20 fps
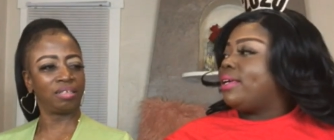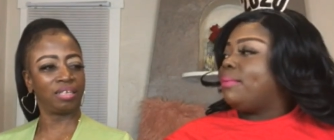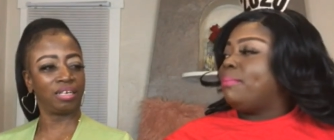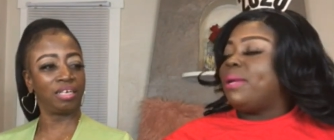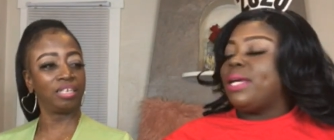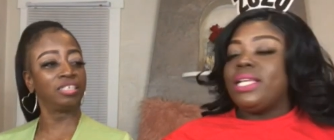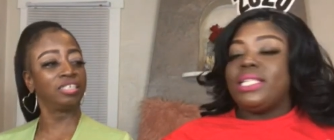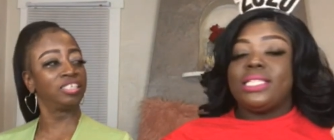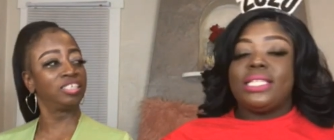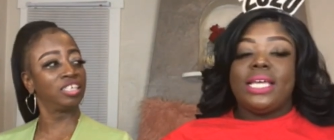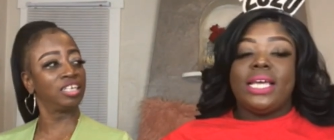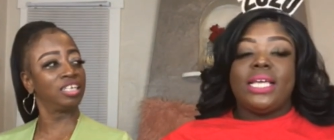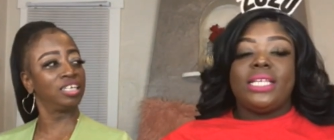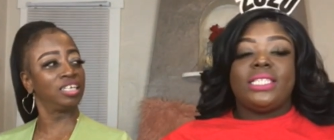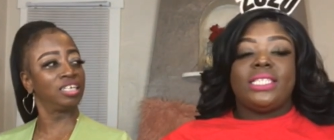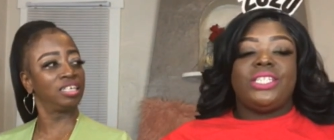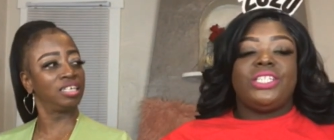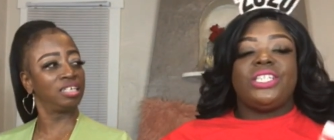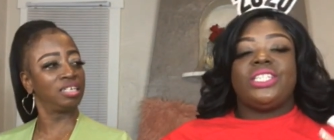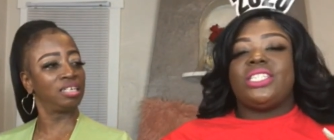Speaker 1: I mean, but it's a,
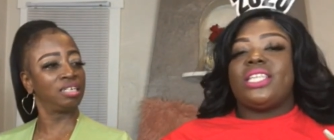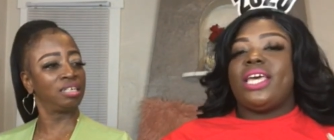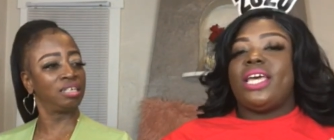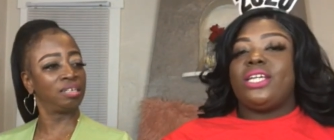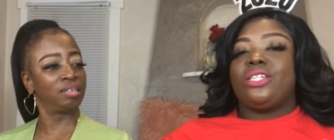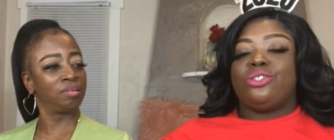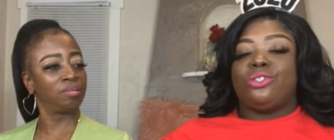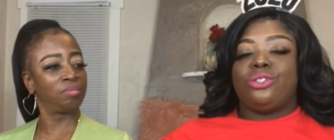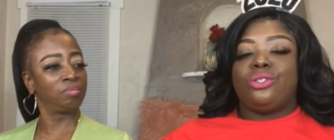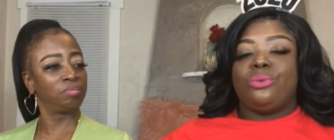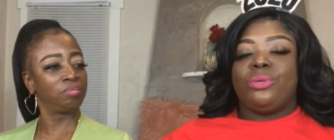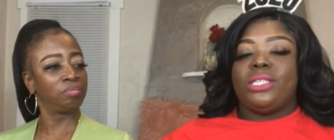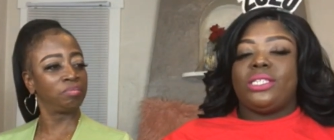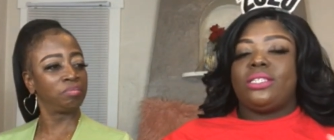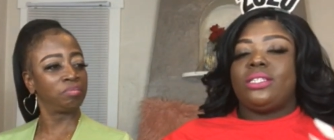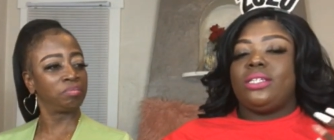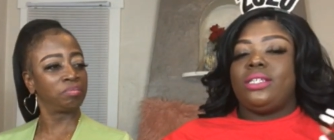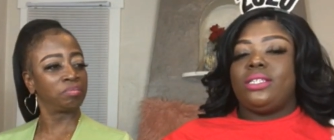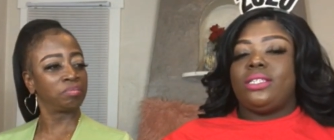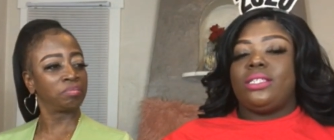it's just an extra twist
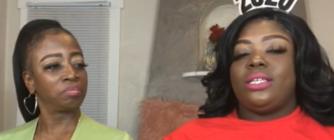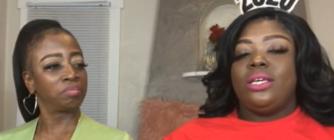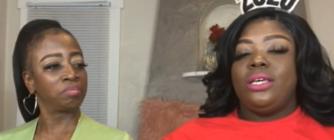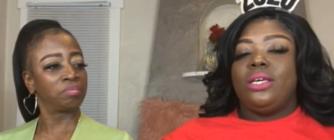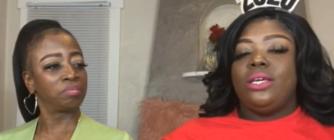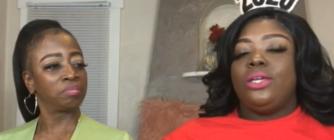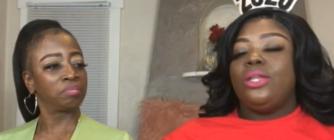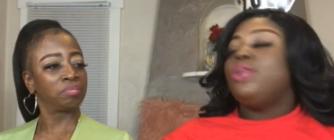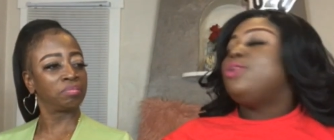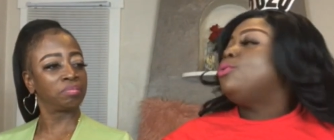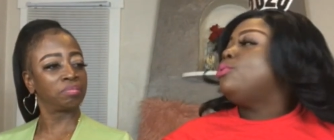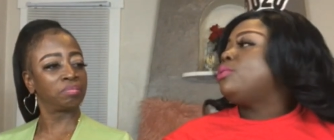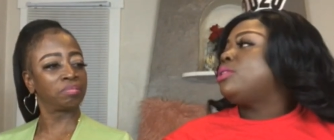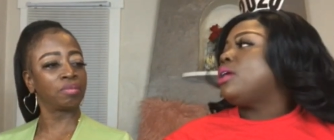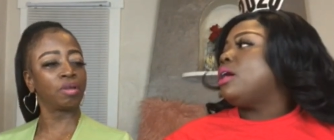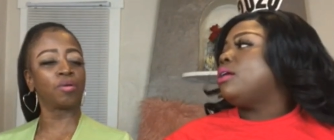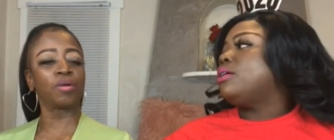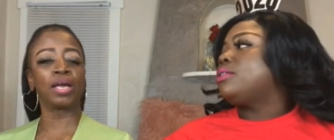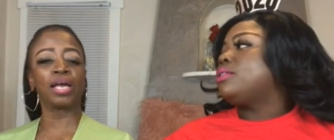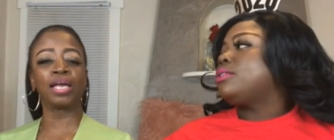to this new
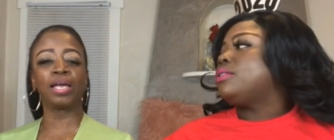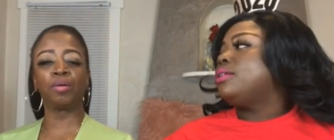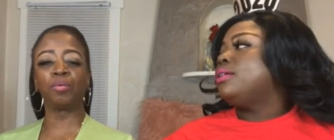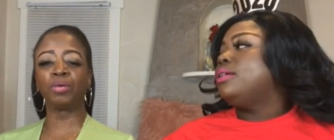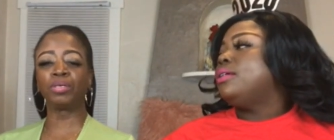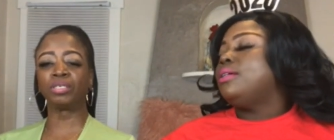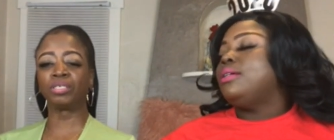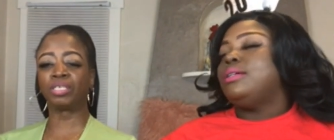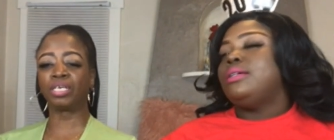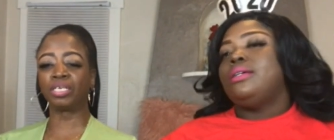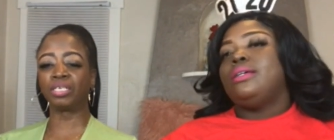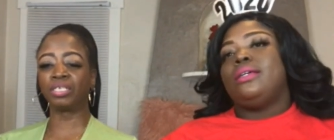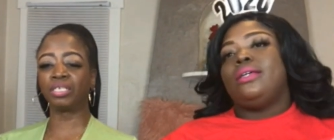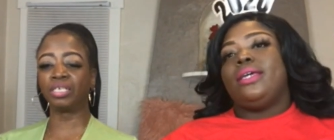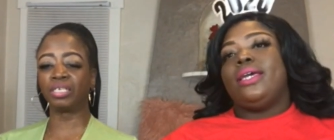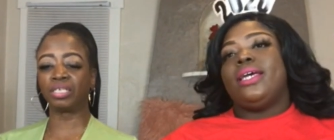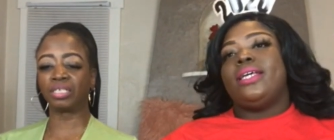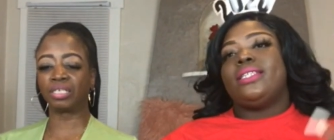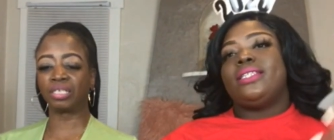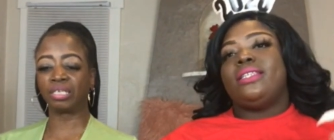sauce. Okay, I can't wait to taste
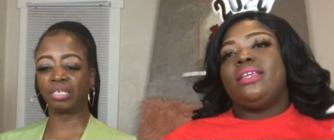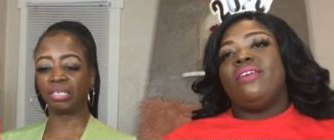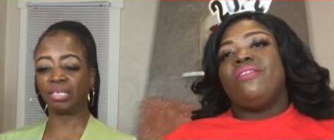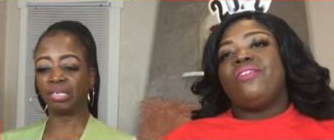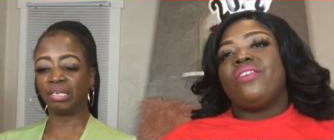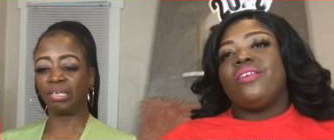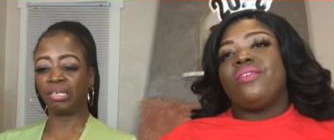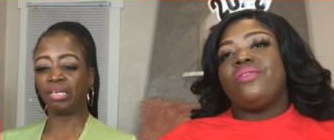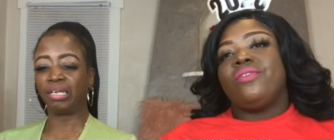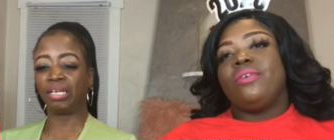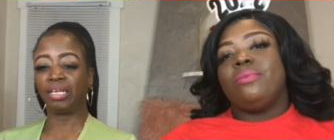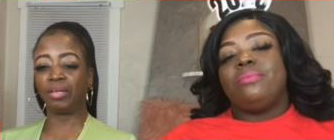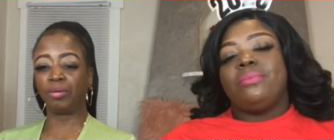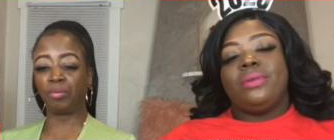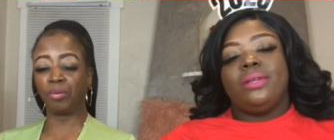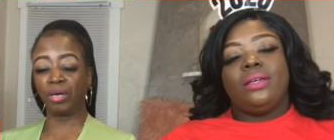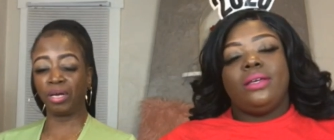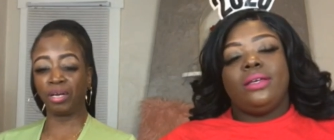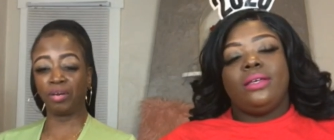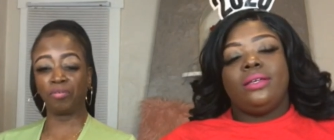this. Yeah, it's different from...
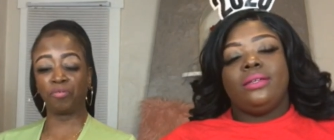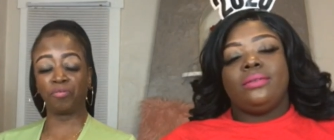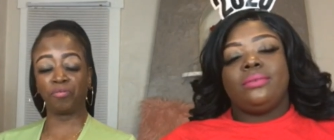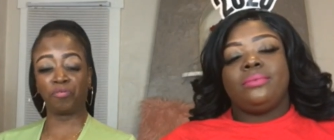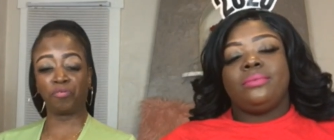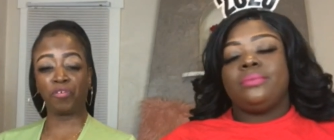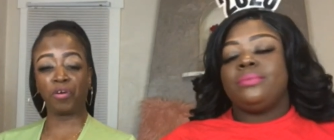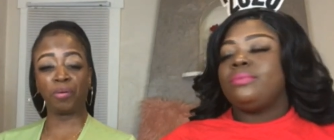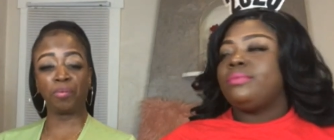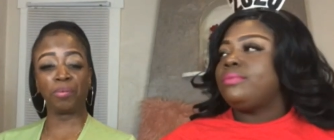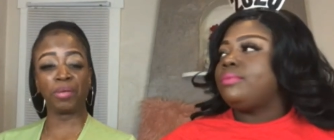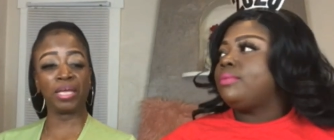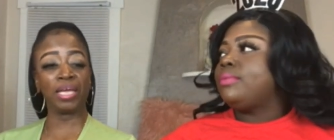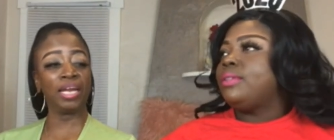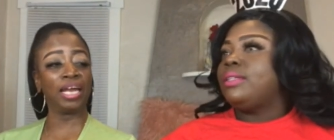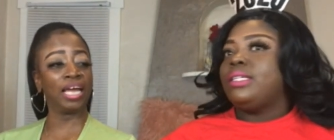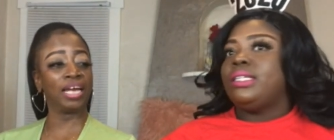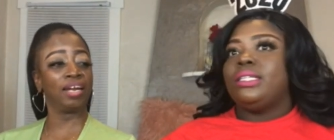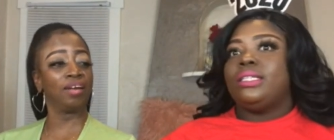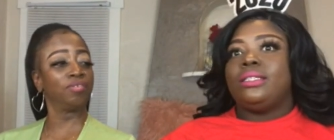Well, from the
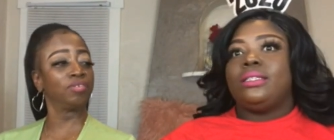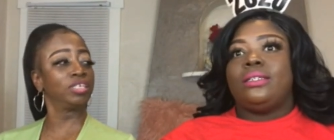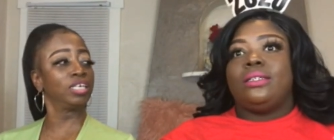beginning, I never